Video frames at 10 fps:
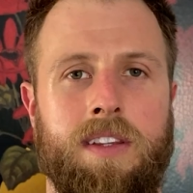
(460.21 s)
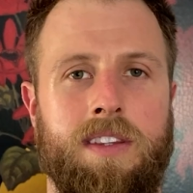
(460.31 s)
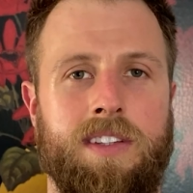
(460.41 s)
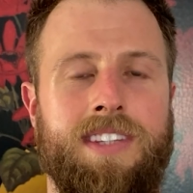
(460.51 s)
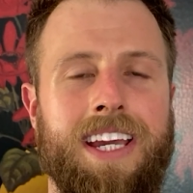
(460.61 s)

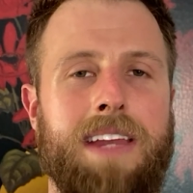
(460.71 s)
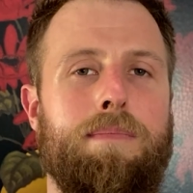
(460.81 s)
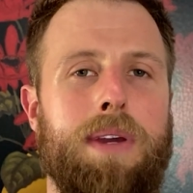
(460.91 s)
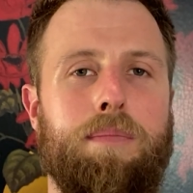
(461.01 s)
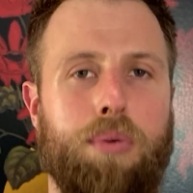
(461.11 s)
The
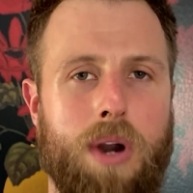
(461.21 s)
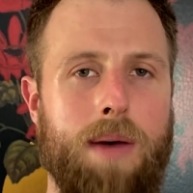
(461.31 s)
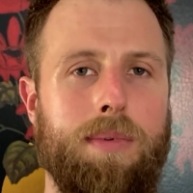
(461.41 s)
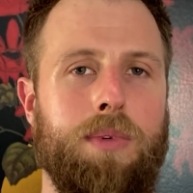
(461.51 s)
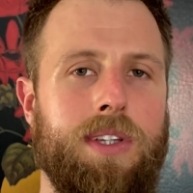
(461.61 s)
second big
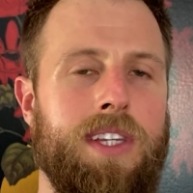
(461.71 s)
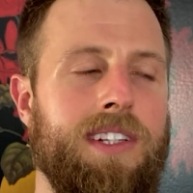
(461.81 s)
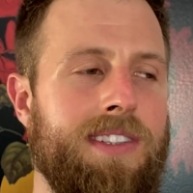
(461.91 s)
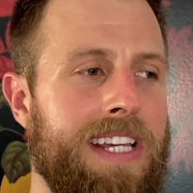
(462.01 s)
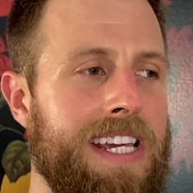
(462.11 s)
problem with
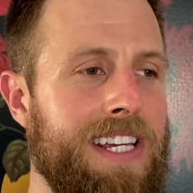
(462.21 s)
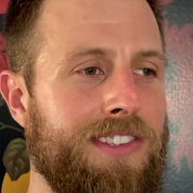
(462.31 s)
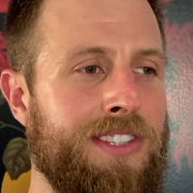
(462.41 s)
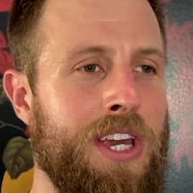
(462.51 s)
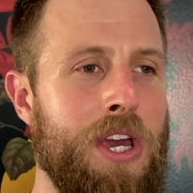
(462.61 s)
this
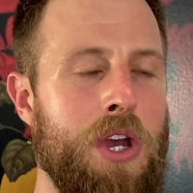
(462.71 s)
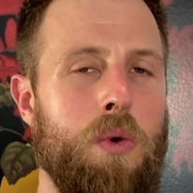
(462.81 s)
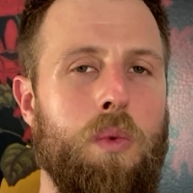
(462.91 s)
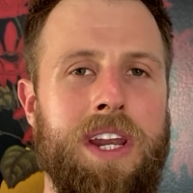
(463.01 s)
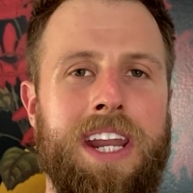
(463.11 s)
is
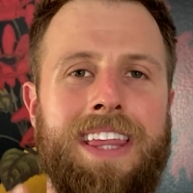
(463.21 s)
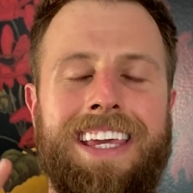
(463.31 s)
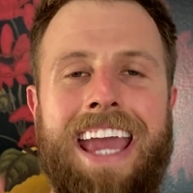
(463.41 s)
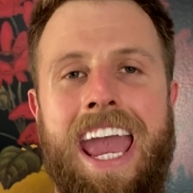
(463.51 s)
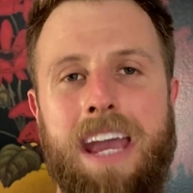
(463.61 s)
when
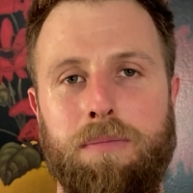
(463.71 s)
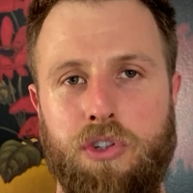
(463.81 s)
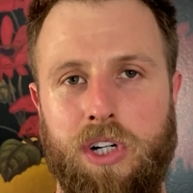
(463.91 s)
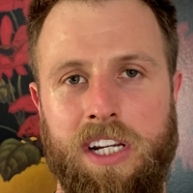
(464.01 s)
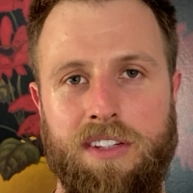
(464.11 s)
the
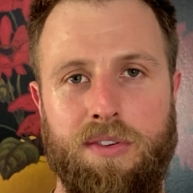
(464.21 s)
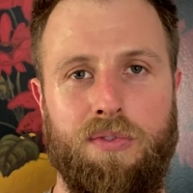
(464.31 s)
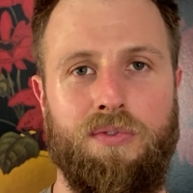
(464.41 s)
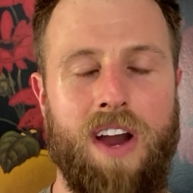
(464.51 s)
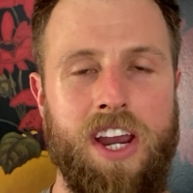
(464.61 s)
hamstrings
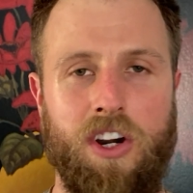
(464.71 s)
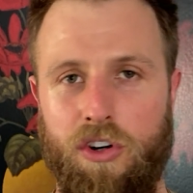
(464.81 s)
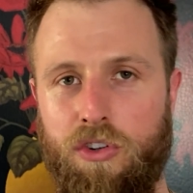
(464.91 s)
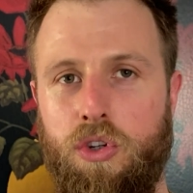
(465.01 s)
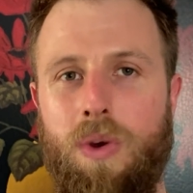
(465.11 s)

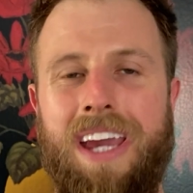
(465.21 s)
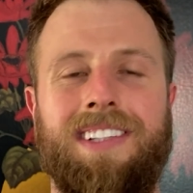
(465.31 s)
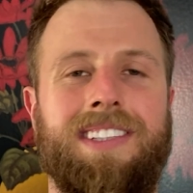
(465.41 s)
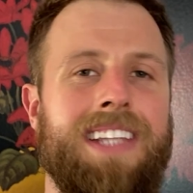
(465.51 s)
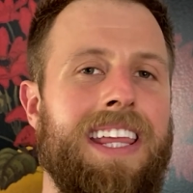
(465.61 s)
fire to
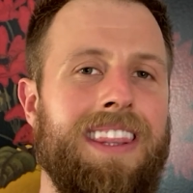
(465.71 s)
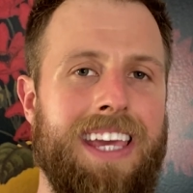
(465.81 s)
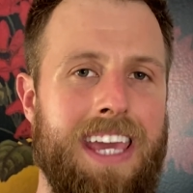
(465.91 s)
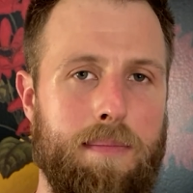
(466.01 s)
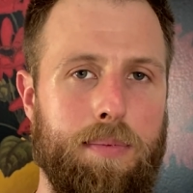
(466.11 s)
extend the
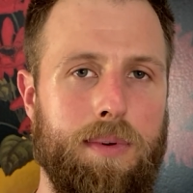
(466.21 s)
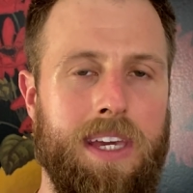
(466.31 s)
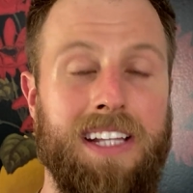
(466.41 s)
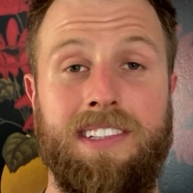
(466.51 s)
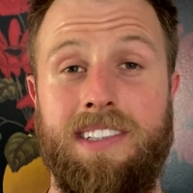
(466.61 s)
hip
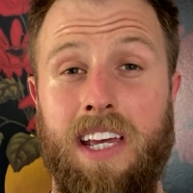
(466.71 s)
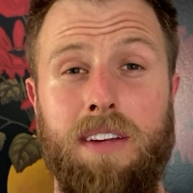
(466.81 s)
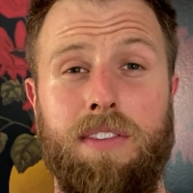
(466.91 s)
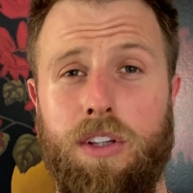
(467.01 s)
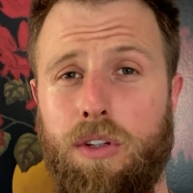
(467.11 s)
instead
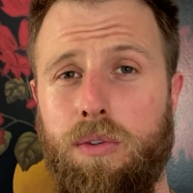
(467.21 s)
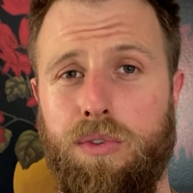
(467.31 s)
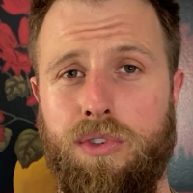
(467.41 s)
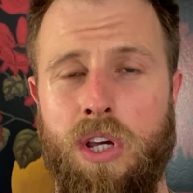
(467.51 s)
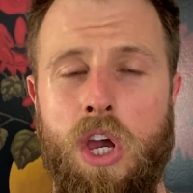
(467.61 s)
of the
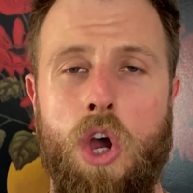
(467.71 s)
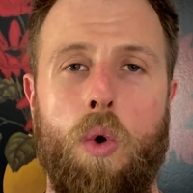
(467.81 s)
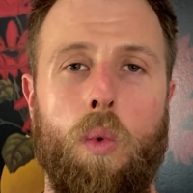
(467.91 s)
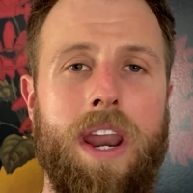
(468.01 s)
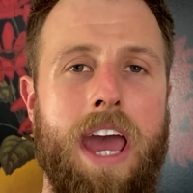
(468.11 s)
glutes,
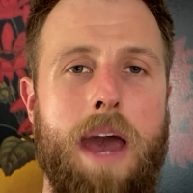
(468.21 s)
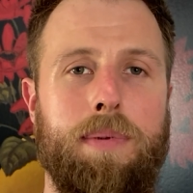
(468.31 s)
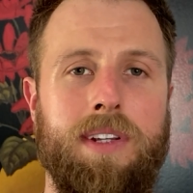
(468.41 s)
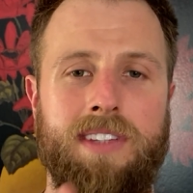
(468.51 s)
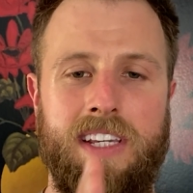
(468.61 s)
what
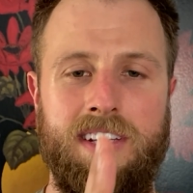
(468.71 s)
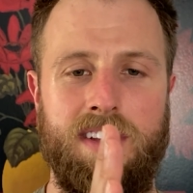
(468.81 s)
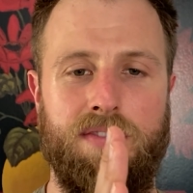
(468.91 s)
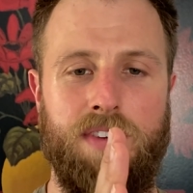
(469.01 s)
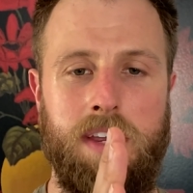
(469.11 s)
happens is
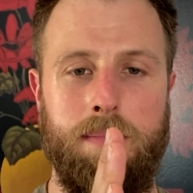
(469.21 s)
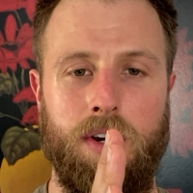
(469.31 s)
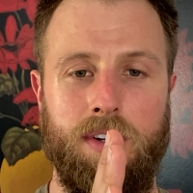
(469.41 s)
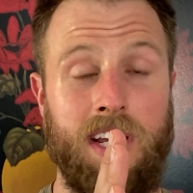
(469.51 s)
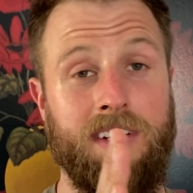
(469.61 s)
the
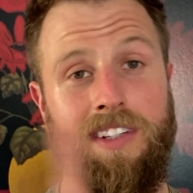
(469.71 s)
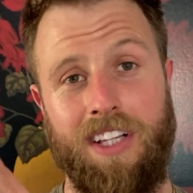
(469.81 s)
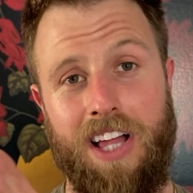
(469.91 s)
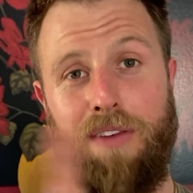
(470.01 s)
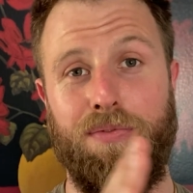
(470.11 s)
femur tends to
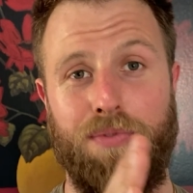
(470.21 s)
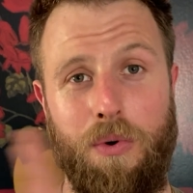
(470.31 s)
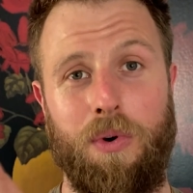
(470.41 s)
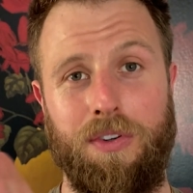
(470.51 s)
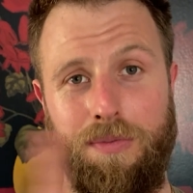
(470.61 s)
glide
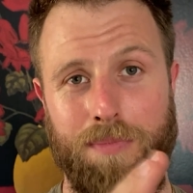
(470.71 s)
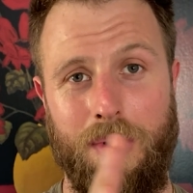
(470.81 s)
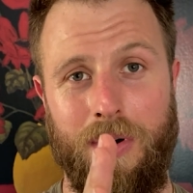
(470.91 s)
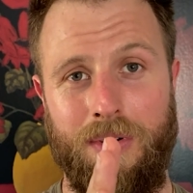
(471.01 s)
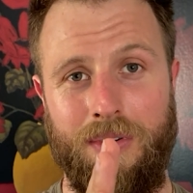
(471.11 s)
forwards more,